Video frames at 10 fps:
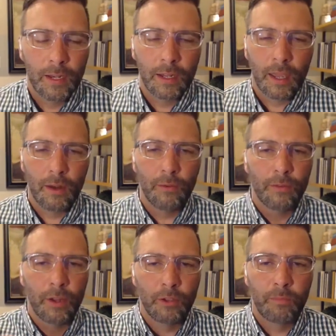it kind of
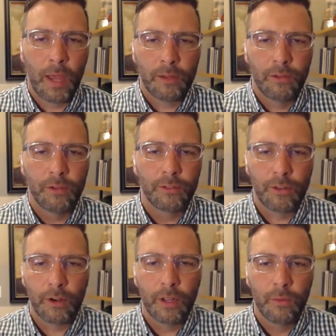goes back to
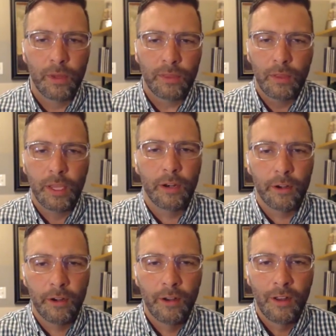starting with the
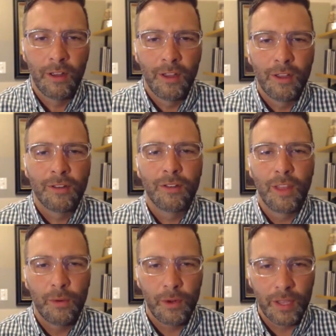leader. Do they
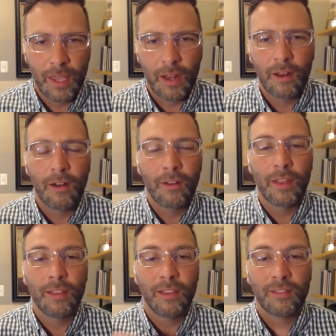really get it? Are they
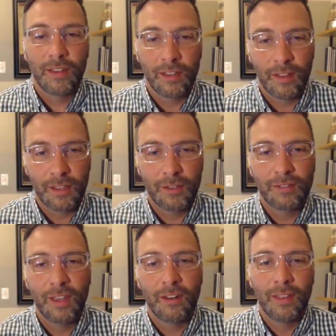listening? Like you
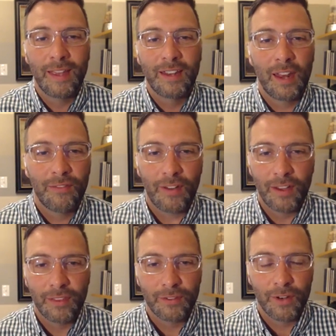said, are they identifying
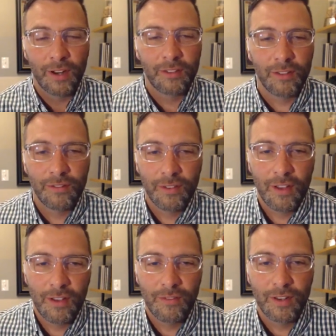the strengths of
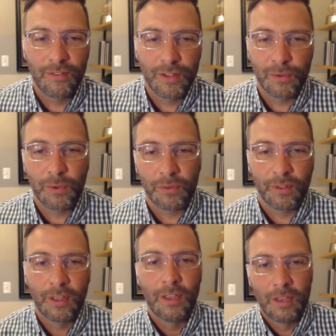of individuals?
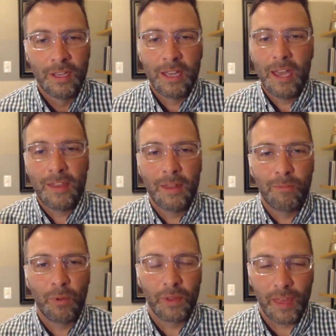and then
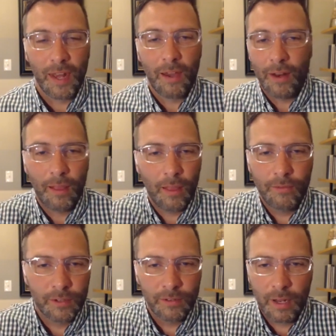pulling that out. And I love
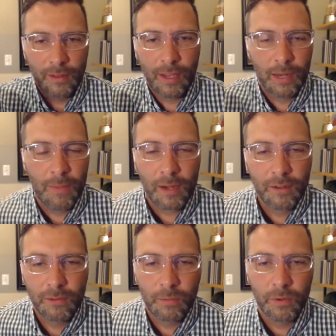just kind of taking it back to
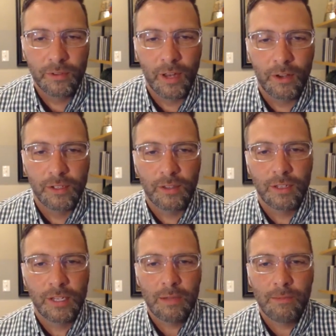the sports analogy, the
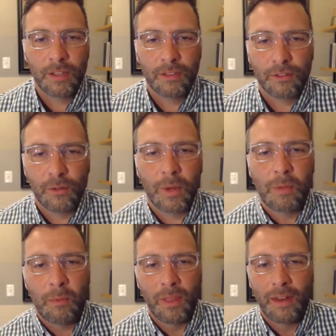team. Like there's so many
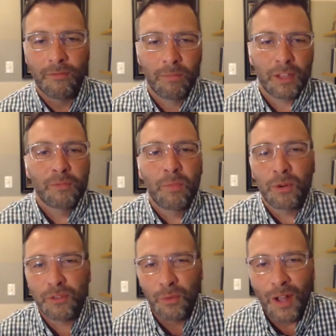people that have played
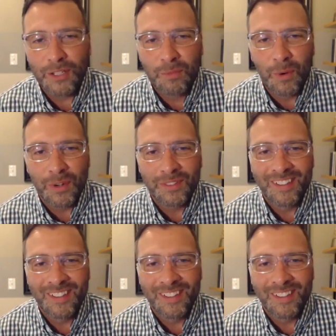sports or watched sports.